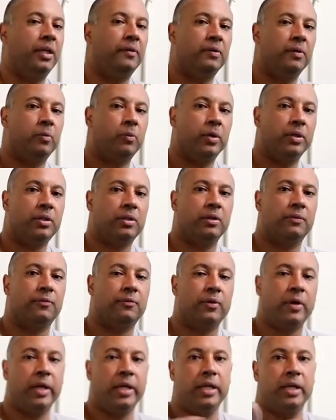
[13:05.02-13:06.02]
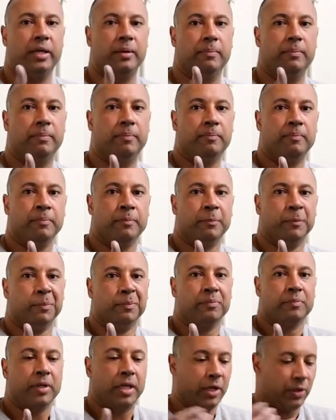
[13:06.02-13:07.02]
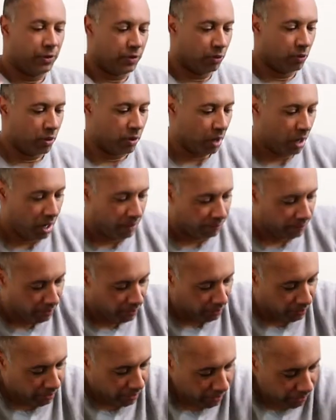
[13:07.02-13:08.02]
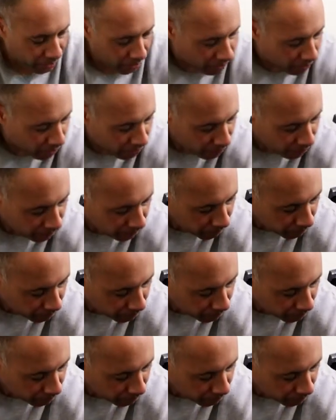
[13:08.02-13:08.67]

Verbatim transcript: even with the frame, it threw it off under here,